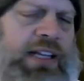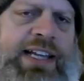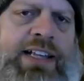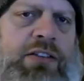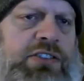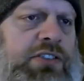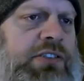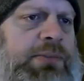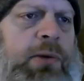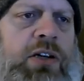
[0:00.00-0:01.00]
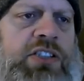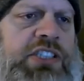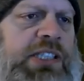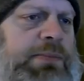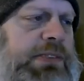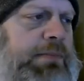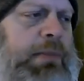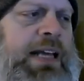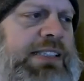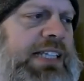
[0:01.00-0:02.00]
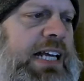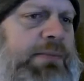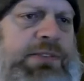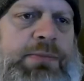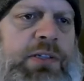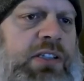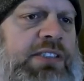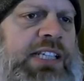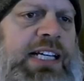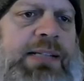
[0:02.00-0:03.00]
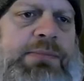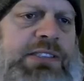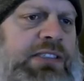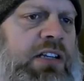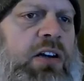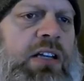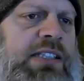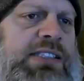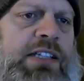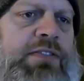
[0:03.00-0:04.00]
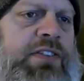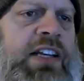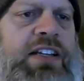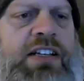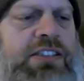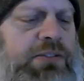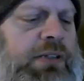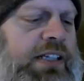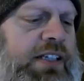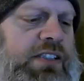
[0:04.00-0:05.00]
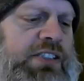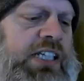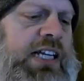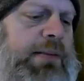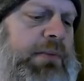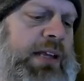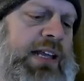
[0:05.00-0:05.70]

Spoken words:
He goes through some hardships, some bad times, some good times, and all that stuff, and he does a really good job.